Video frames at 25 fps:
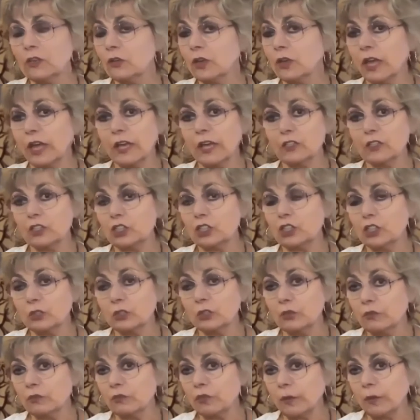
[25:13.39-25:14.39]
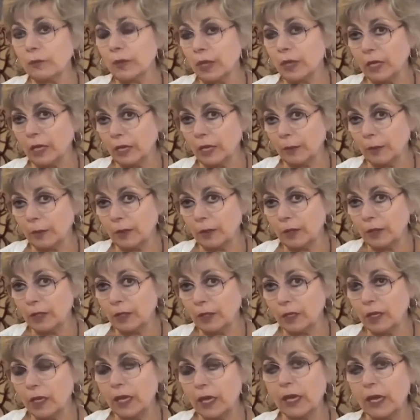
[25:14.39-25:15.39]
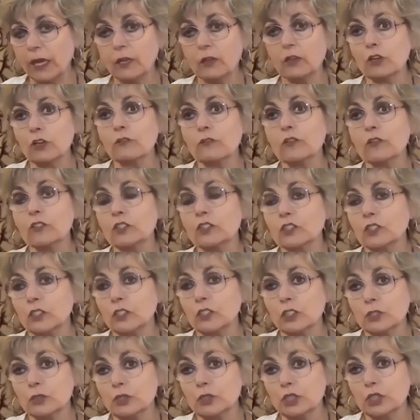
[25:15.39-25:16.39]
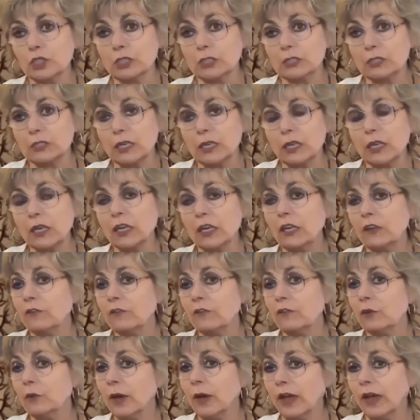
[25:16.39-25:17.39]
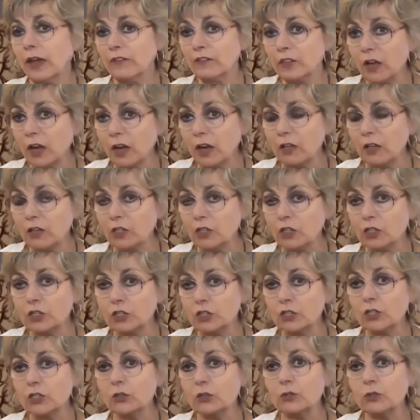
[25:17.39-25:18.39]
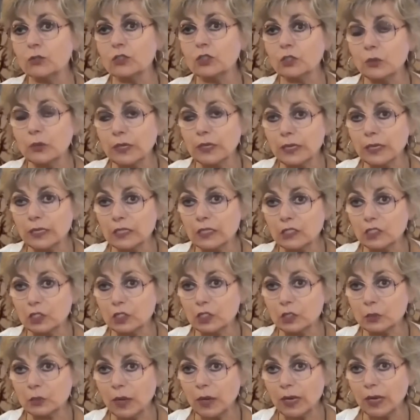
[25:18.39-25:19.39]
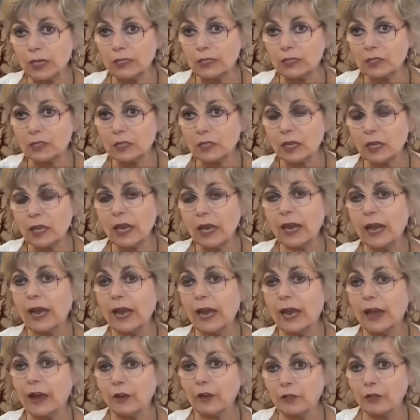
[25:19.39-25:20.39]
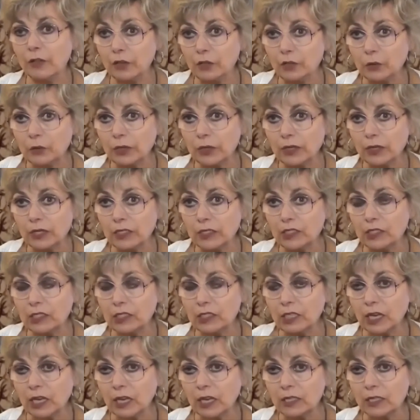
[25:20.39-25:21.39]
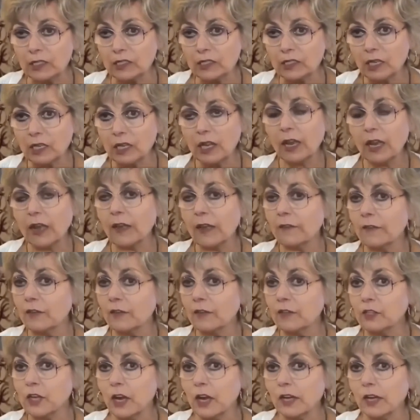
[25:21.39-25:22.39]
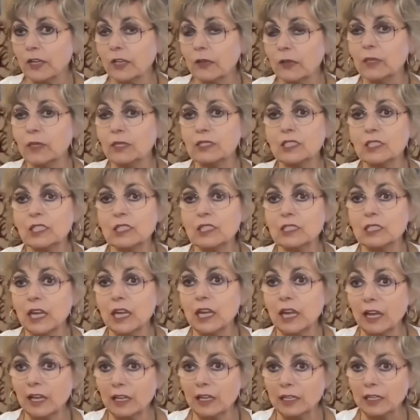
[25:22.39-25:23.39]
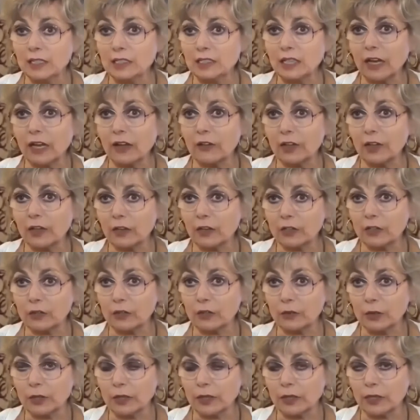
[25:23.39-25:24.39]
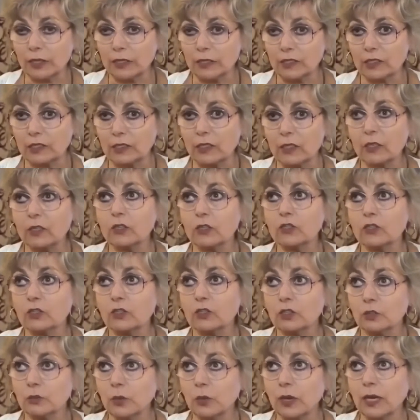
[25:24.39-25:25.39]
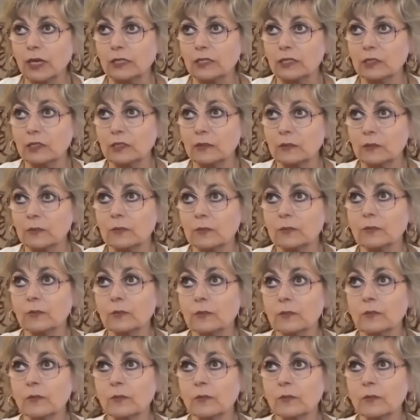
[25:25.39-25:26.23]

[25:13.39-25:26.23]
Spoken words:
You can't shoot from the hip and look for solutions if you have not learned who's doing this to us, how they're doing this to us, and the documents that tell us how they are doing this to us.